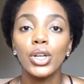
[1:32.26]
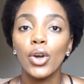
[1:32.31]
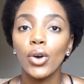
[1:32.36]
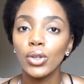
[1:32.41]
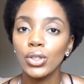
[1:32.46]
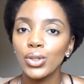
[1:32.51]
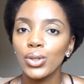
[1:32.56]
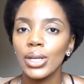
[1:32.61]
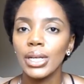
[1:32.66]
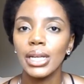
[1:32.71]

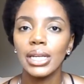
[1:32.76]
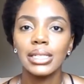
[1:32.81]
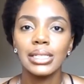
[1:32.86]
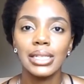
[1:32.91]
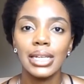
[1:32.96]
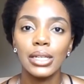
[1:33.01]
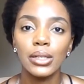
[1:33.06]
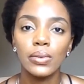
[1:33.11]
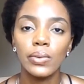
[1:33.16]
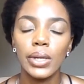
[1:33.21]
goes to an
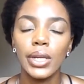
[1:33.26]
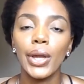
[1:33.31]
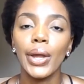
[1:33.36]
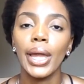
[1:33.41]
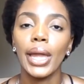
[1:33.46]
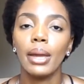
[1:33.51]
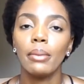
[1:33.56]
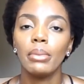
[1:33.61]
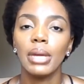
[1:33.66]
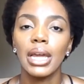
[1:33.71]
extent where
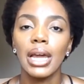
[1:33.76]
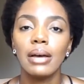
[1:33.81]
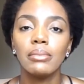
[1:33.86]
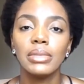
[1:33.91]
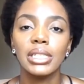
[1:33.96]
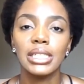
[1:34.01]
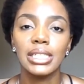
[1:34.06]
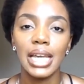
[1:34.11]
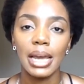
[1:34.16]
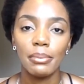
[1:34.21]
your hair
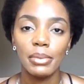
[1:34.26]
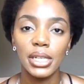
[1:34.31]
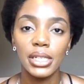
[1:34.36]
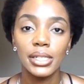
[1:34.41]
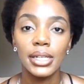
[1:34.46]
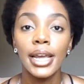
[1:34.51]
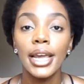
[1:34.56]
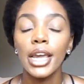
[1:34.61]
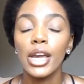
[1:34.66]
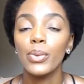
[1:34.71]
becomes
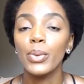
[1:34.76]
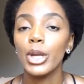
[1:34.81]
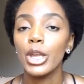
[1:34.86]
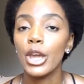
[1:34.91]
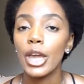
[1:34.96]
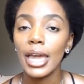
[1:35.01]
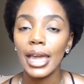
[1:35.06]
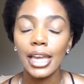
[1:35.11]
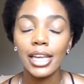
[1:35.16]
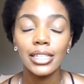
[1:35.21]
damaged. And
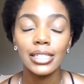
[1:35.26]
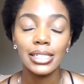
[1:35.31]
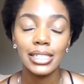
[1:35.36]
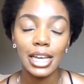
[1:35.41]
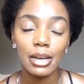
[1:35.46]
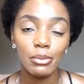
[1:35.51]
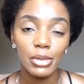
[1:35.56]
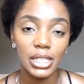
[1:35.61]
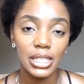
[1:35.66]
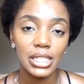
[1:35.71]
when your hair is
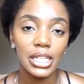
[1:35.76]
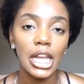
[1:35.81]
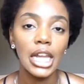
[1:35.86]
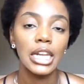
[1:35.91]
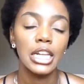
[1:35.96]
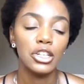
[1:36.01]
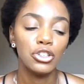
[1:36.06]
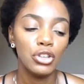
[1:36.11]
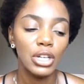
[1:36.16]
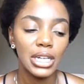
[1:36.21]
damaged,
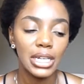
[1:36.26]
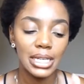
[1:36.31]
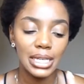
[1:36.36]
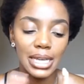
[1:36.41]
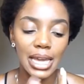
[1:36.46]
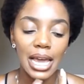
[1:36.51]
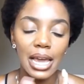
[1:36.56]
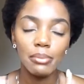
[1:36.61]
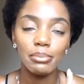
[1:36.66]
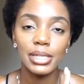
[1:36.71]
there are literally
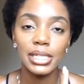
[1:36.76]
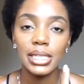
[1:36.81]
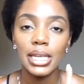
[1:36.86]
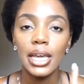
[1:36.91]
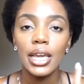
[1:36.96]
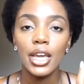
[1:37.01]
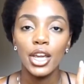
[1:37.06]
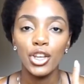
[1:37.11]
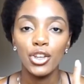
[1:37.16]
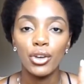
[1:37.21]
gaps
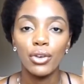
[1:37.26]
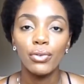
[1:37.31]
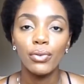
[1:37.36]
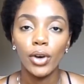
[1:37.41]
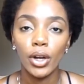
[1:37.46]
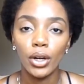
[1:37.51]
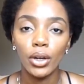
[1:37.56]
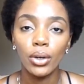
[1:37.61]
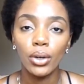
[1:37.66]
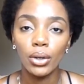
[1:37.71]
in your
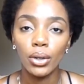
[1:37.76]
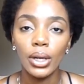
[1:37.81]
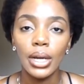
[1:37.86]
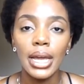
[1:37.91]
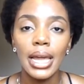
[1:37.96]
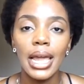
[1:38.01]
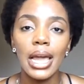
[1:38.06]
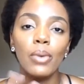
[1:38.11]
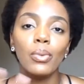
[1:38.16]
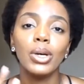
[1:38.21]
follicle.
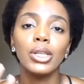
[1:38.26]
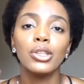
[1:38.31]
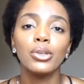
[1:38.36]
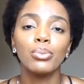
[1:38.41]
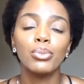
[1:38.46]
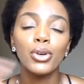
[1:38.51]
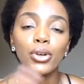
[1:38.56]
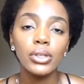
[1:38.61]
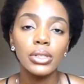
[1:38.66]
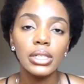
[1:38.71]
And what
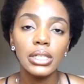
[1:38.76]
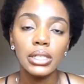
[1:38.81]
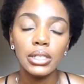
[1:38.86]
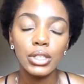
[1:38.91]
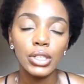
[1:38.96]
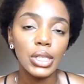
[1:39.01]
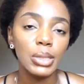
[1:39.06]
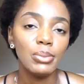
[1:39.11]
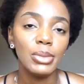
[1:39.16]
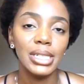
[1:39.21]
the
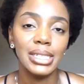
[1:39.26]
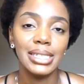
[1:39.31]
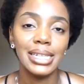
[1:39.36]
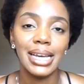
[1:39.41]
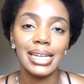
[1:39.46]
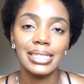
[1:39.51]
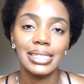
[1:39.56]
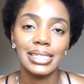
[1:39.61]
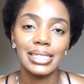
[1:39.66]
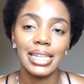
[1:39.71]
protein treatment
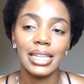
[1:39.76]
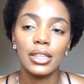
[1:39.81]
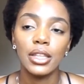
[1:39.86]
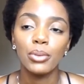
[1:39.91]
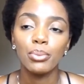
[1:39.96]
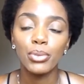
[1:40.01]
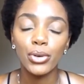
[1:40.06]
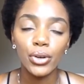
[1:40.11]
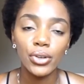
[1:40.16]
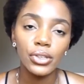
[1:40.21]
does is
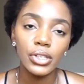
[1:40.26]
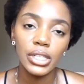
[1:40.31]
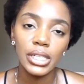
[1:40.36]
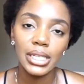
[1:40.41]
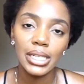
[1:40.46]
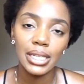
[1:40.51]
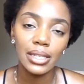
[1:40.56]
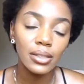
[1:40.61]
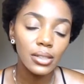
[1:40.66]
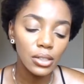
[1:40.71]
that the
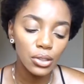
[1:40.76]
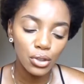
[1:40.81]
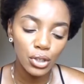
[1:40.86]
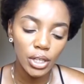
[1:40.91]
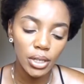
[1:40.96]
protein in